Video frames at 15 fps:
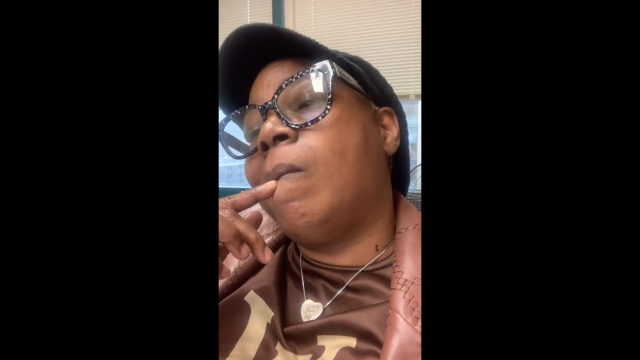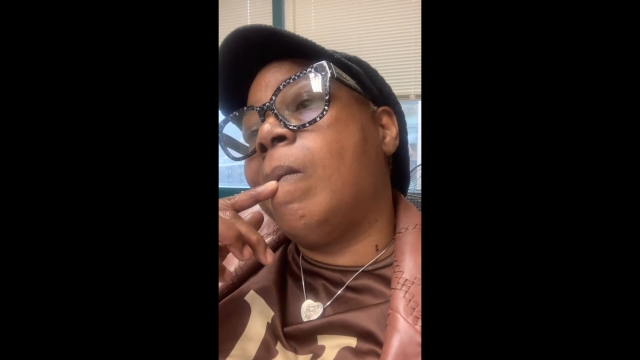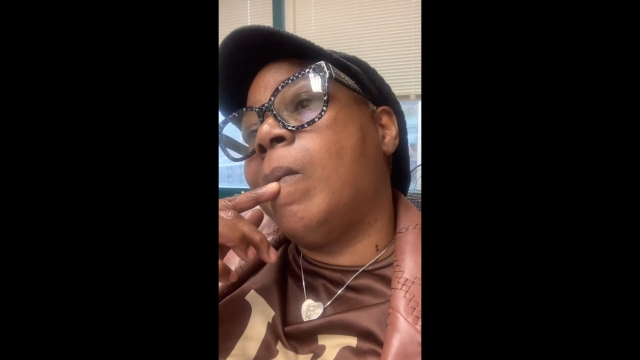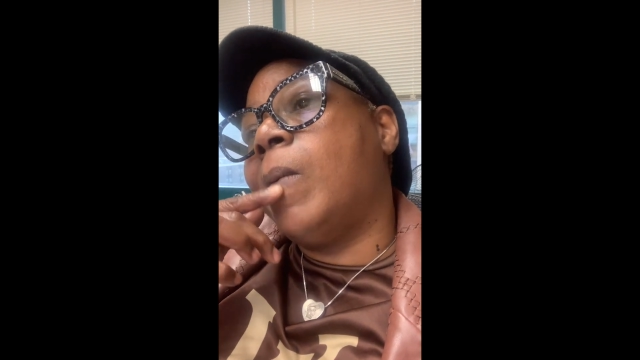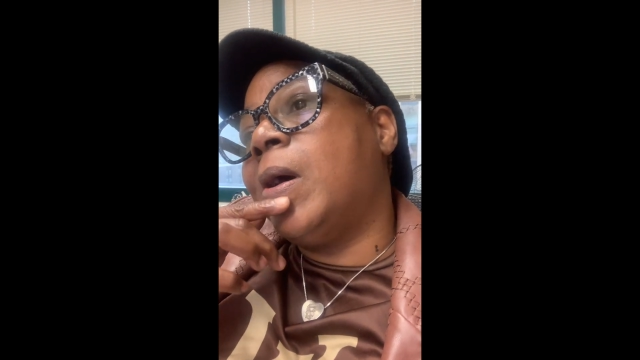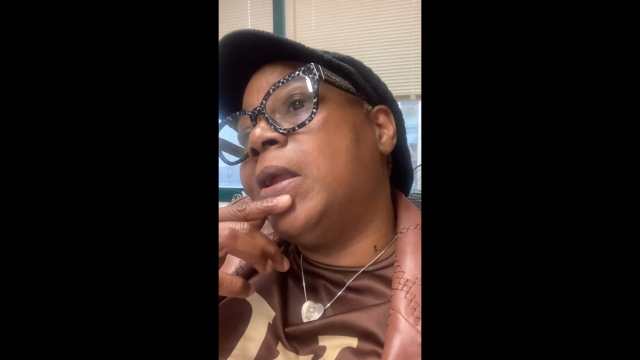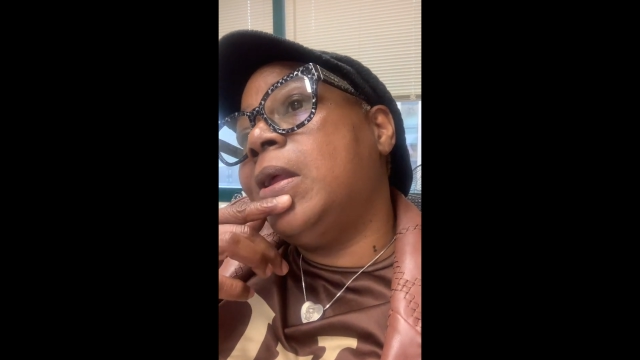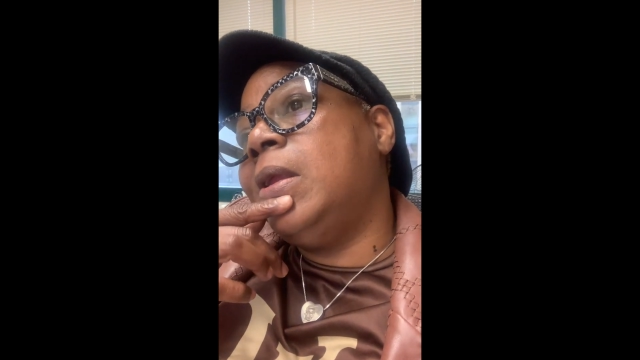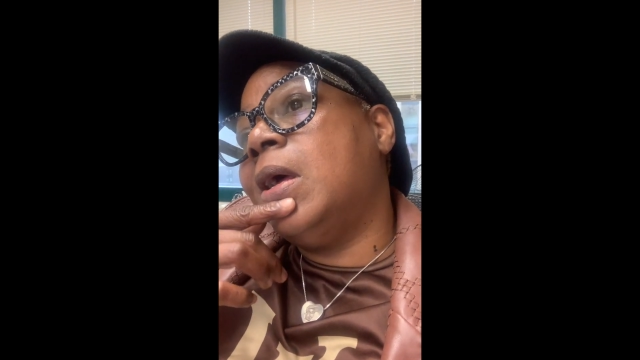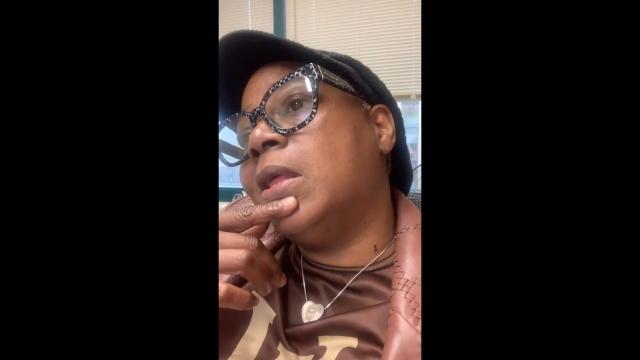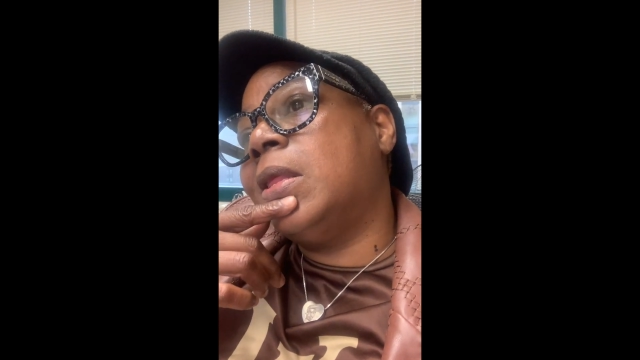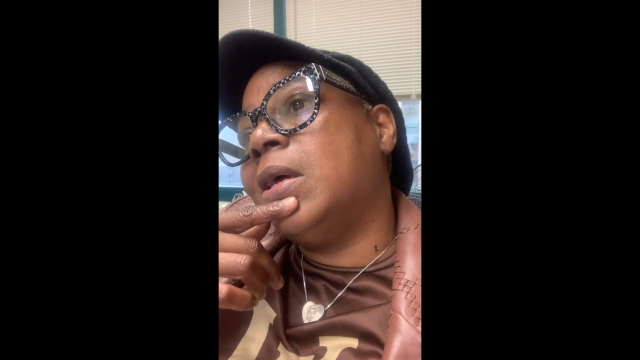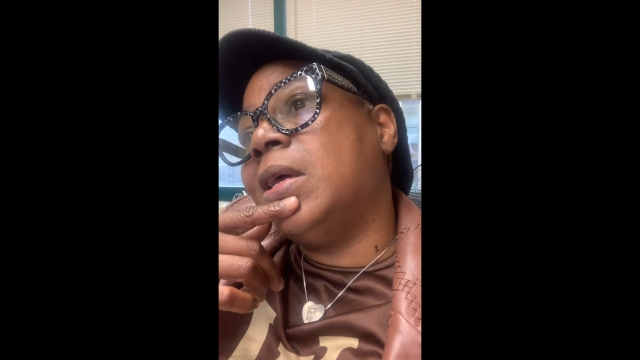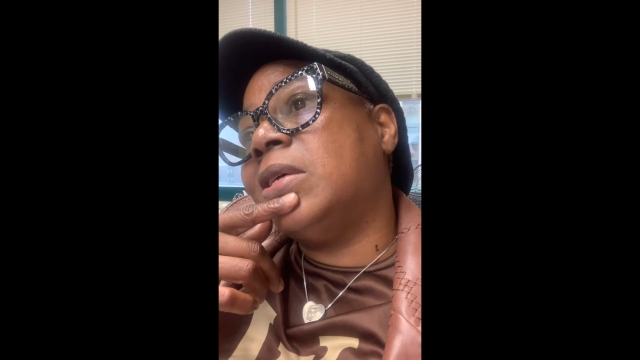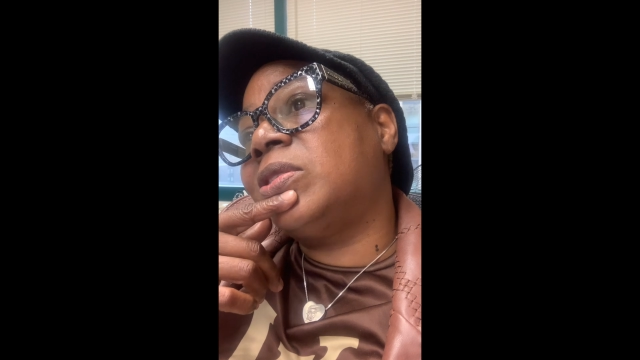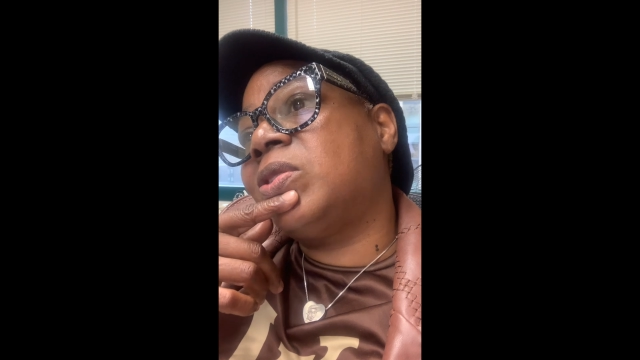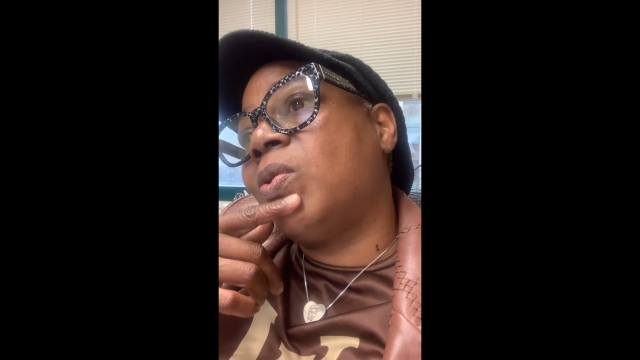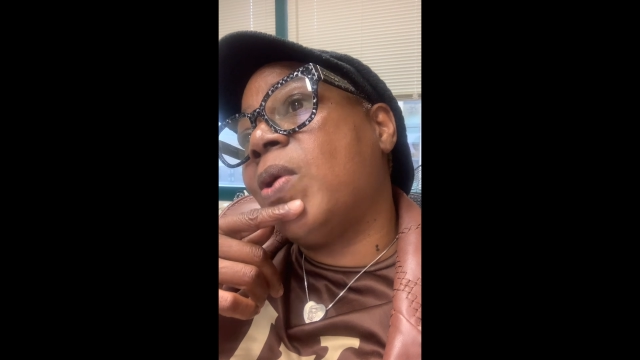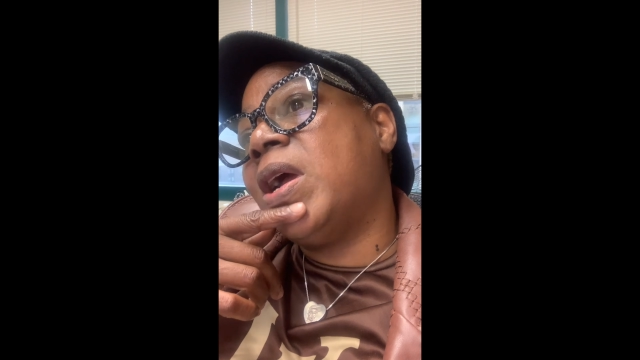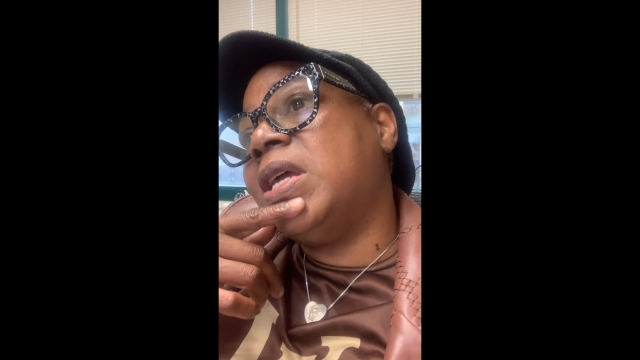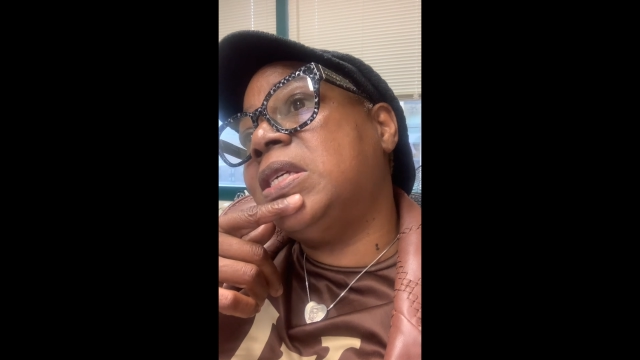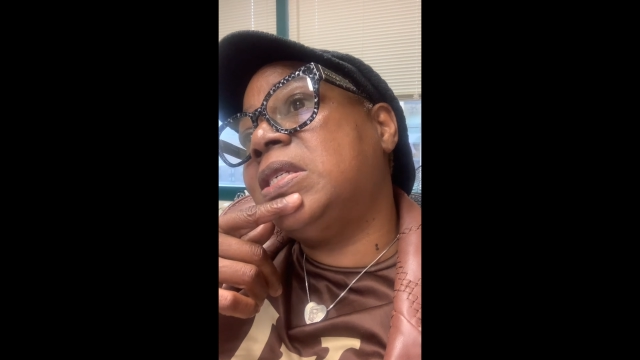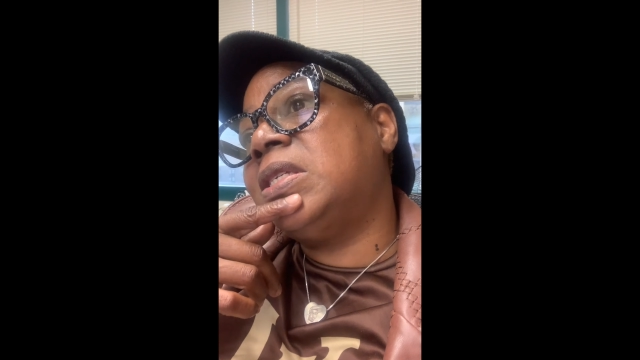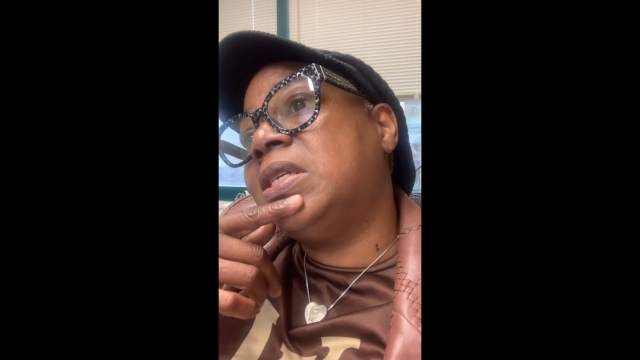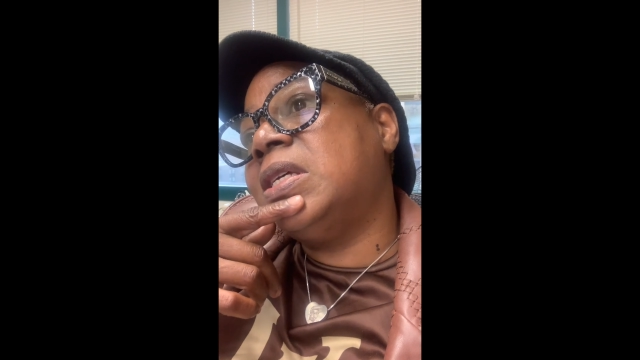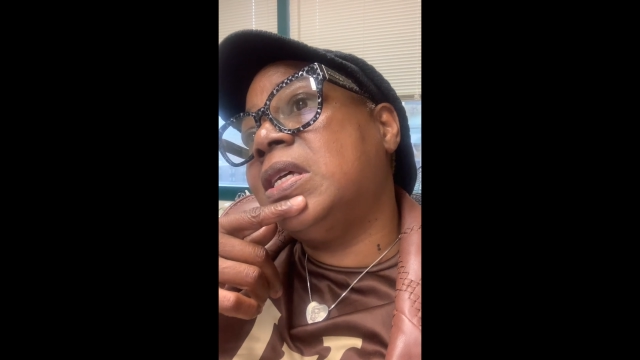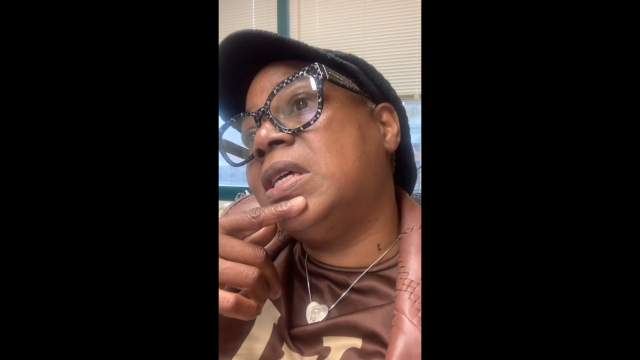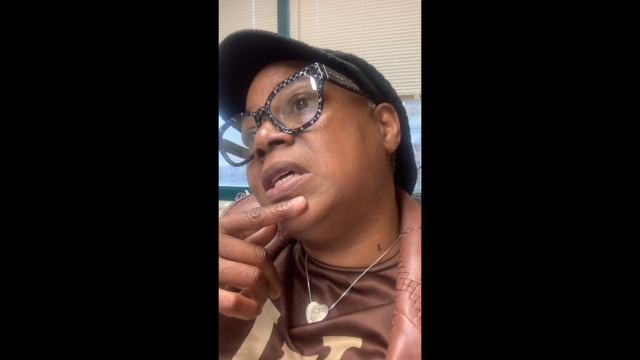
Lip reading: one another as Christ